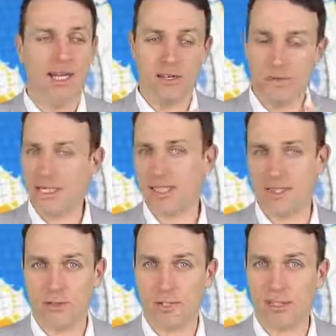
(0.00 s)
res
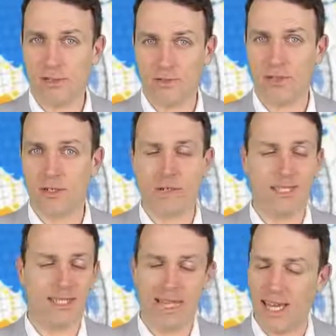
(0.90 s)
reserve
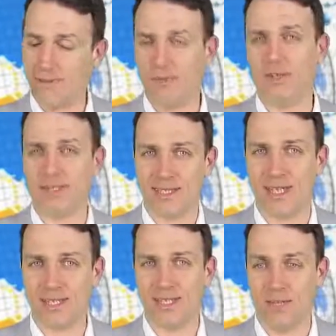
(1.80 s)
currency, everything
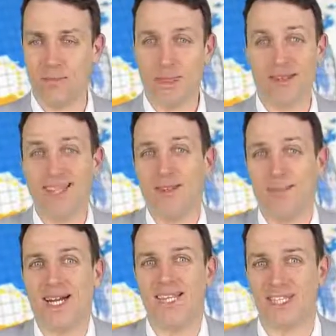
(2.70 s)
stays there, but that
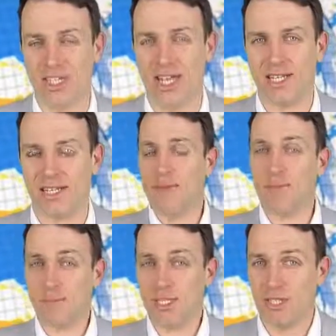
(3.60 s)
might change,
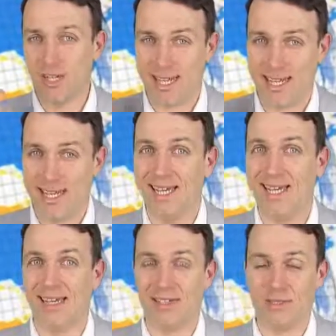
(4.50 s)
especially
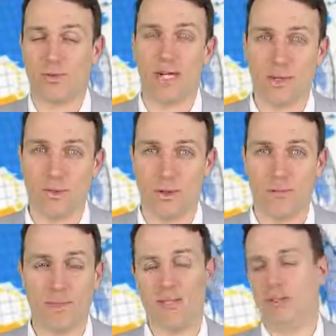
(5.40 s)
in a trade war.
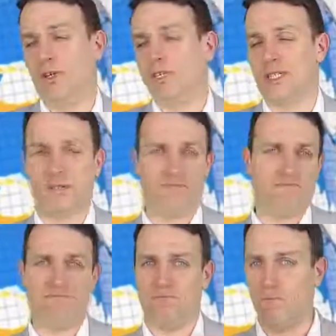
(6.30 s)
But those are
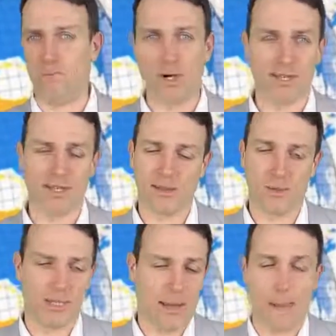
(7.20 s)
models
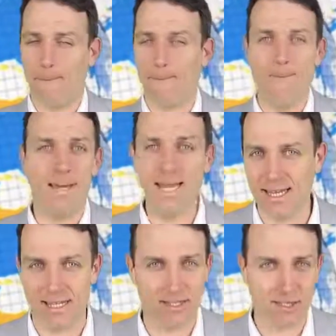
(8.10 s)
with
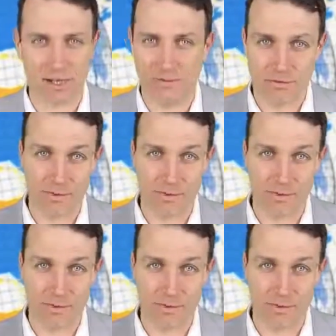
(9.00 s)
millions of